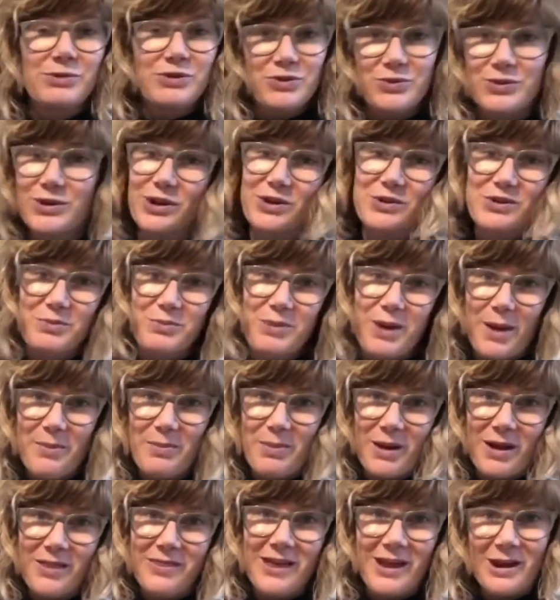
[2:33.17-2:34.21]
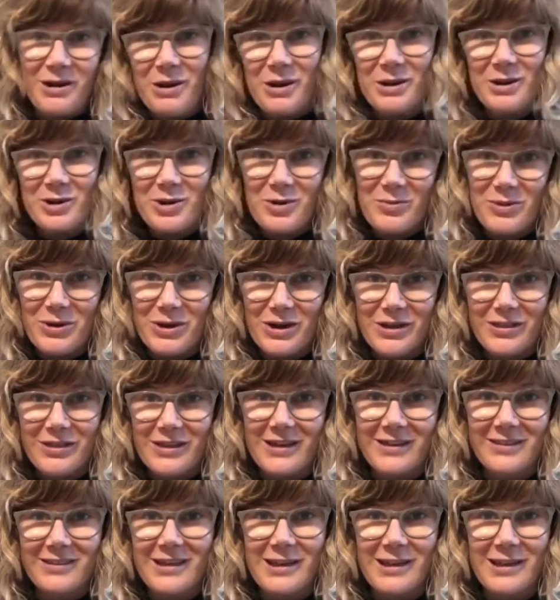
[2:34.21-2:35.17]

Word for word: but you could also pop on that audiobook that